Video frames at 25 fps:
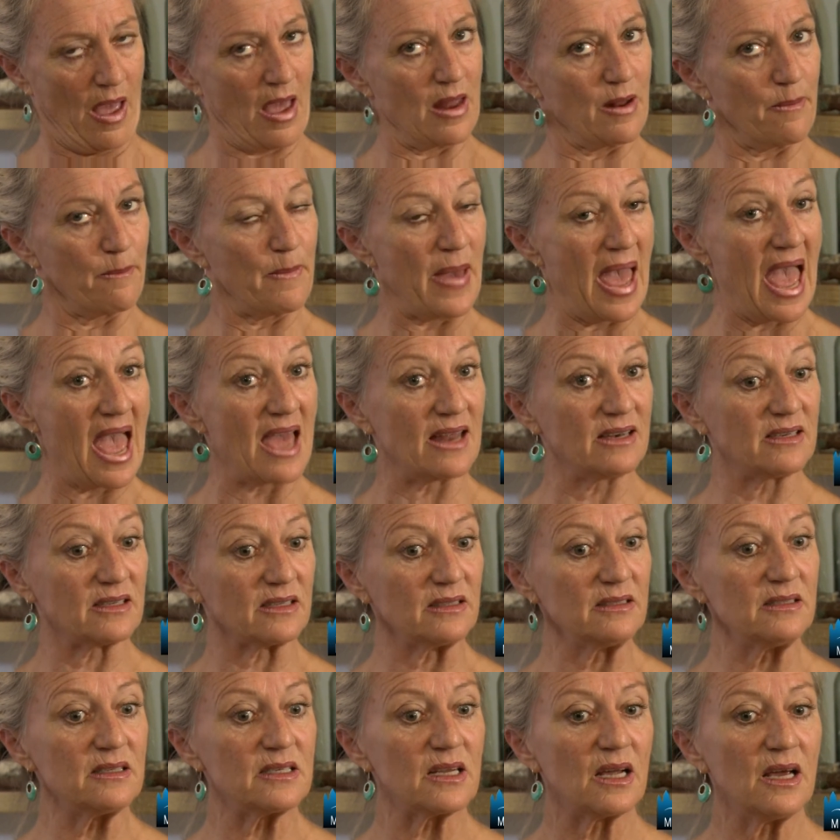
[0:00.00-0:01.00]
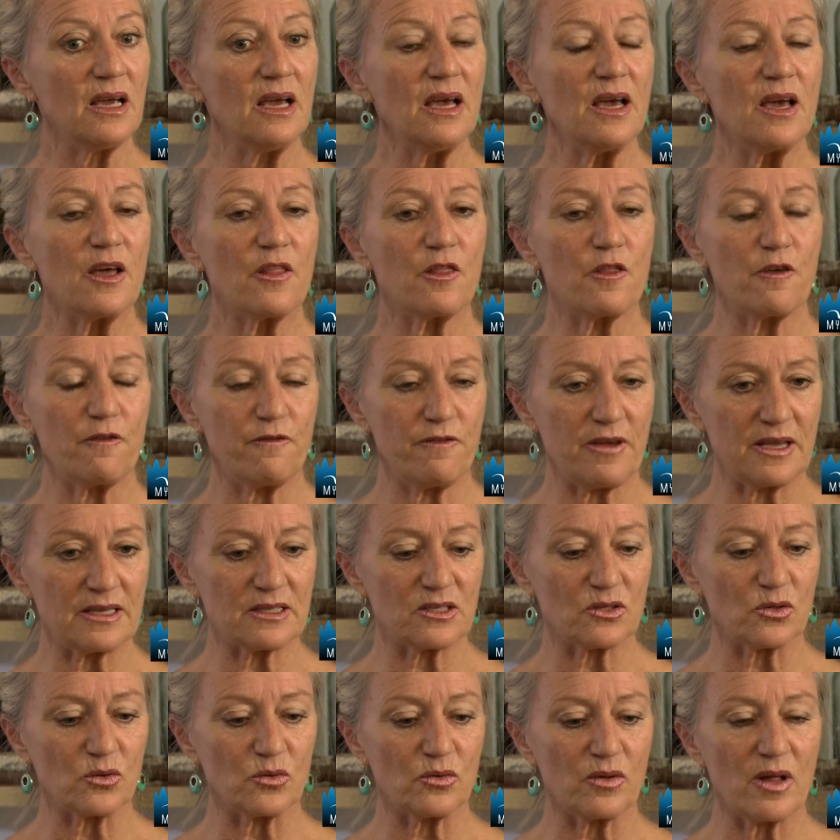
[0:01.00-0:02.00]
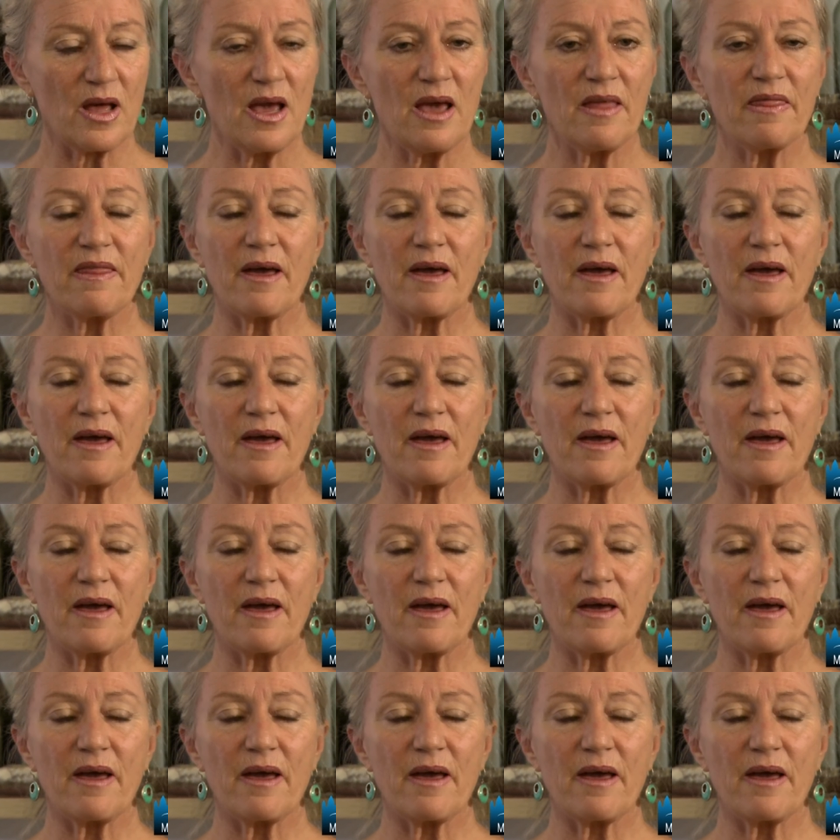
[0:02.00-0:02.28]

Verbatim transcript: and abandoned the vessel.